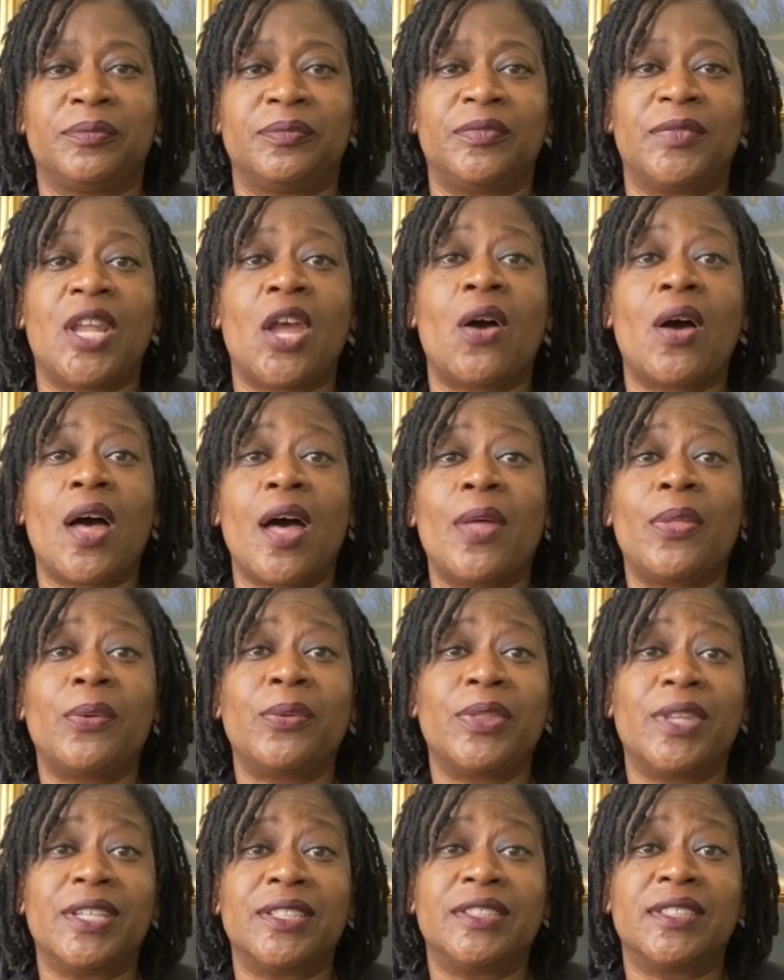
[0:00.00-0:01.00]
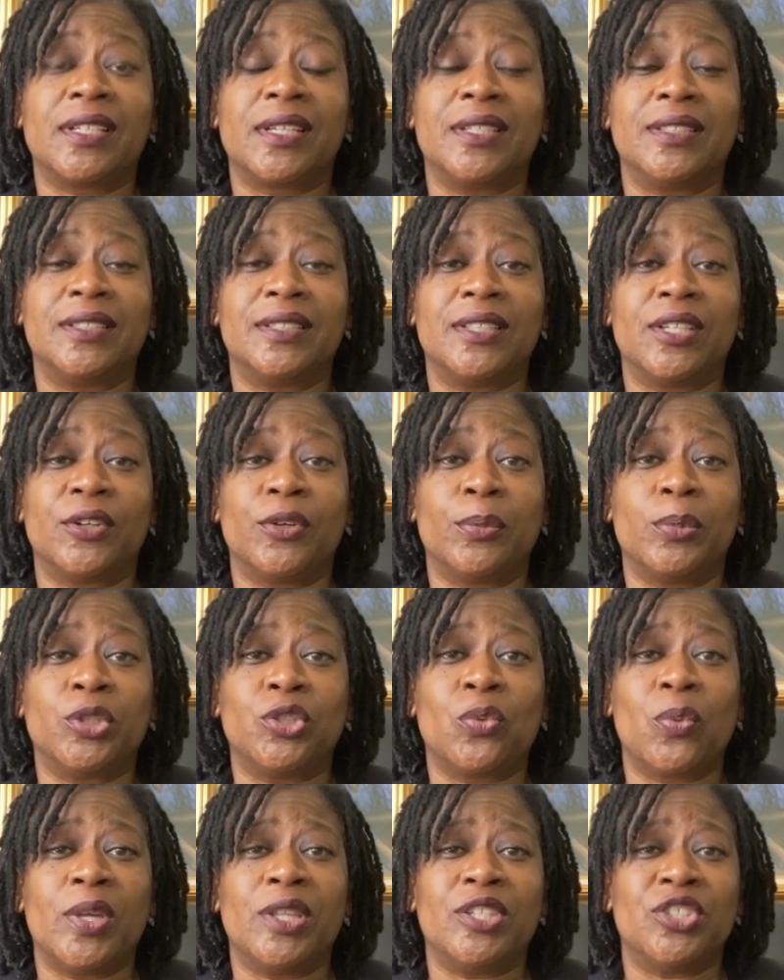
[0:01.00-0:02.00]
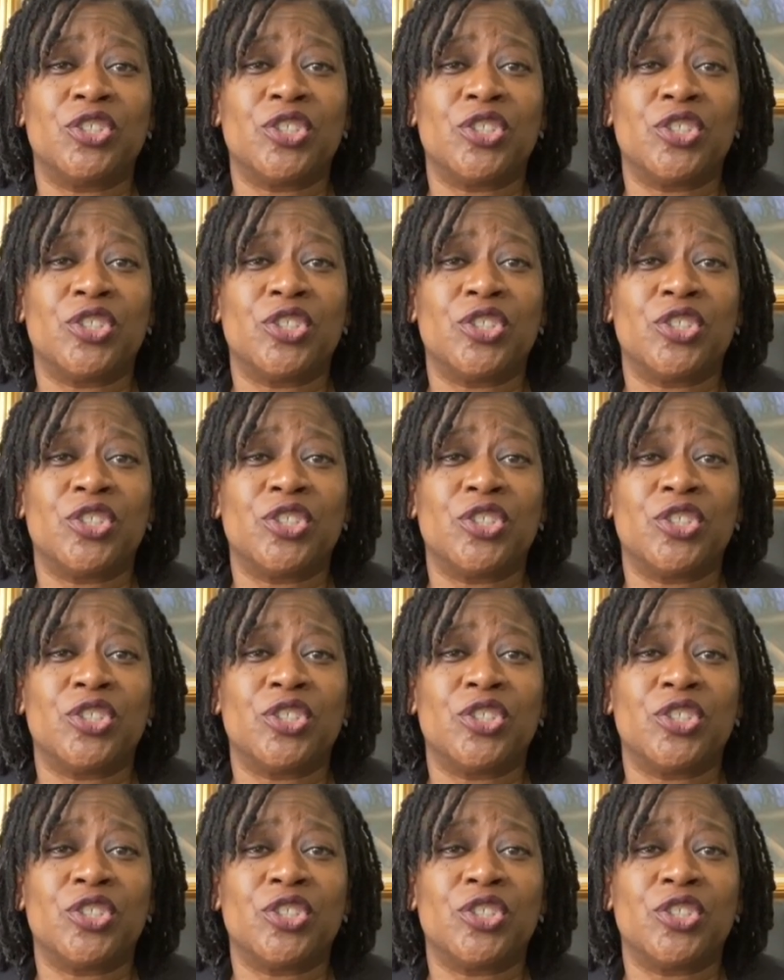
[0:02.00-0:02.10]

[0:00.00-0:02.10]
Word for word: Now, other things to consider between the